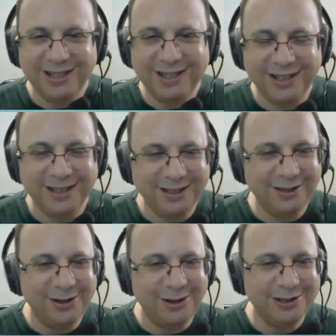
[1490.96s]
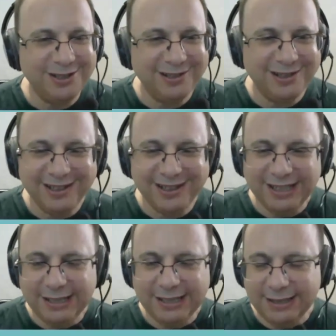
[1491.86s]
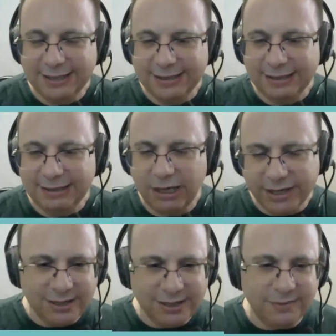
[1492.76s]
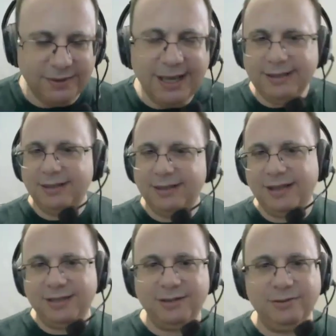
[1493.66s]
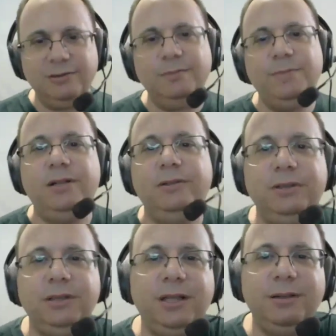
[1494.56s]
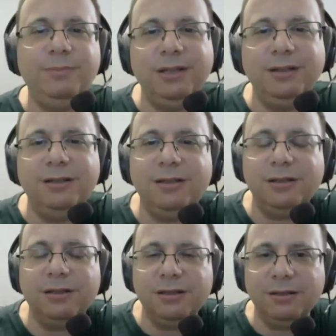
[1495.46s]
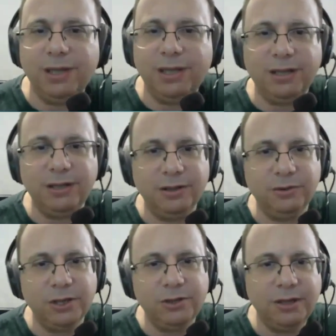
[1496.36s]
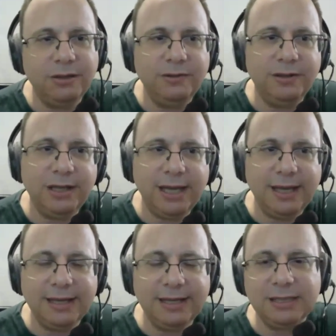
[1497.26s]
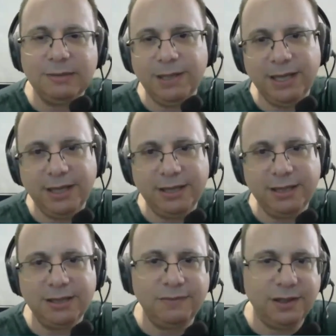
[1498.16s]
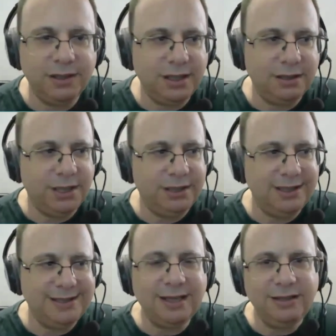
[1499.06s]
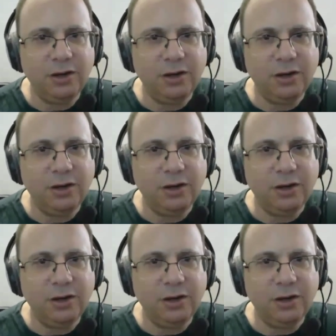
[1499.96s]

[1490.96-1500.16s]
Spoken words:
the gods. Okay, so yeah, that's cool about making decisions about what should I do next, planning, stuff like that, but it's not the